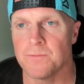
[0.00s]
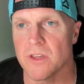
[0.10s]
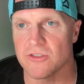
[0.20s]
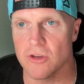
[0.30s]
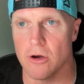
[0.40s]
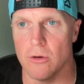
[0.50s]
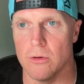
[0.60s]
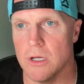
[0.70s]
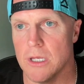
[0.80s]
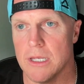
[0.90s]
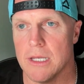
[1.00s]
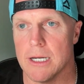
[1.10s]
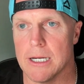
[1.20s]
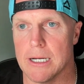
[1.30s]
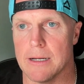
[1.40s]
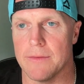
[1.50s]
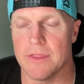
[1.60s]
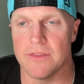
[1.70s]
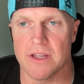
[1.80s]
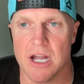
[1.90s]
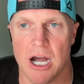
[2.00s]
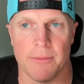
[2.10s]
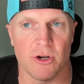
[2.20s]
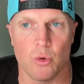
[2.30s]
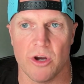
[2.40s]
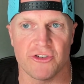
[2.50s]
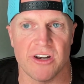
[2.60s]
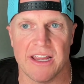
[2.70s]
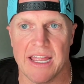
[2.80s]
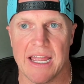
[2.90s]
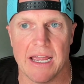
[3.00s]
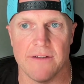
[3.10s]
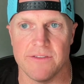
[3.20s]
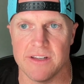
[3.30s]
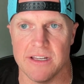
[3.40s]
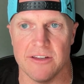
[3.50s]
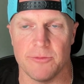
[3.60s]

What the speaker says: So the common question I have is,